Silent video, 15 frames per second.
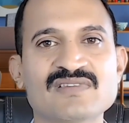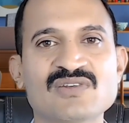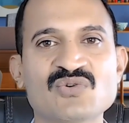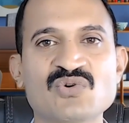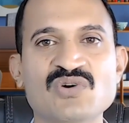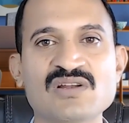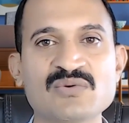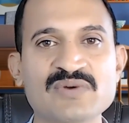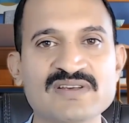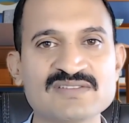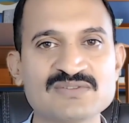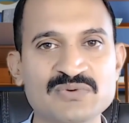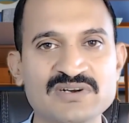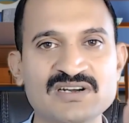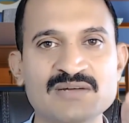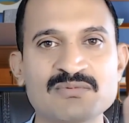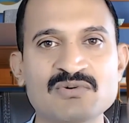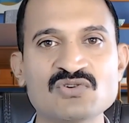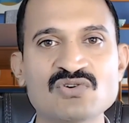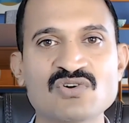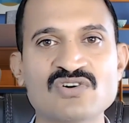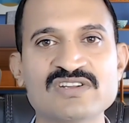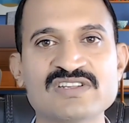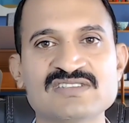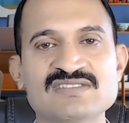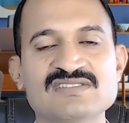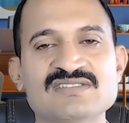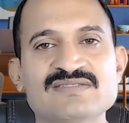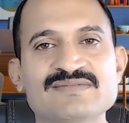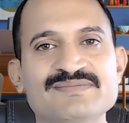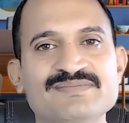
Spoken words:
You always worried about audience.